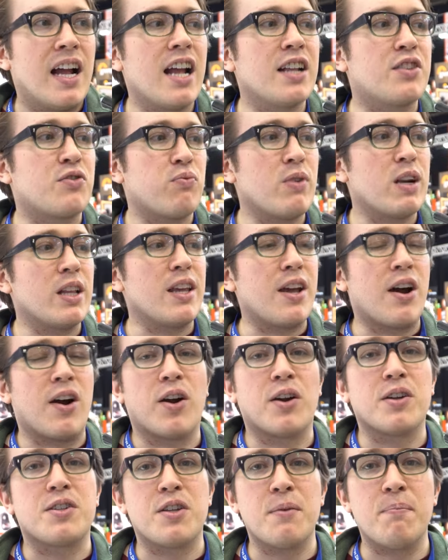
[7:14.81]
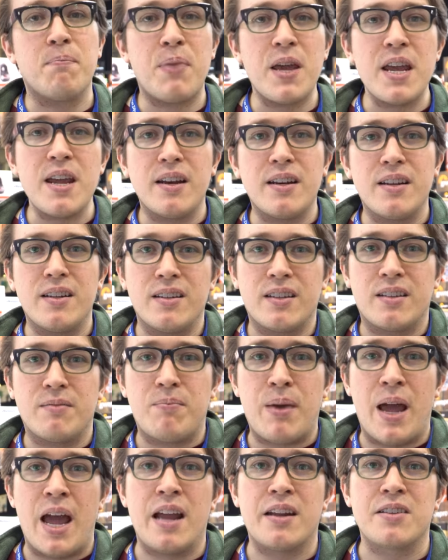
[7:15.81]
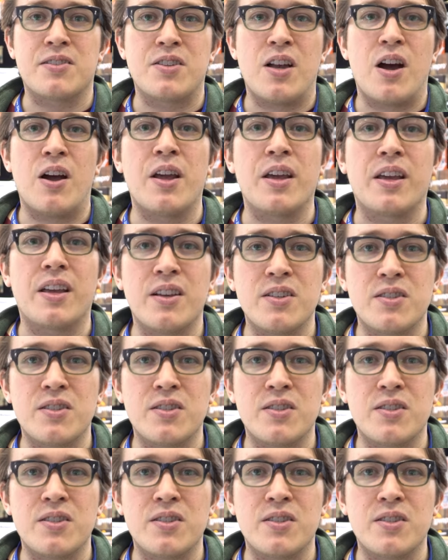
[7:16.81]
It's really hard to beat Panasonic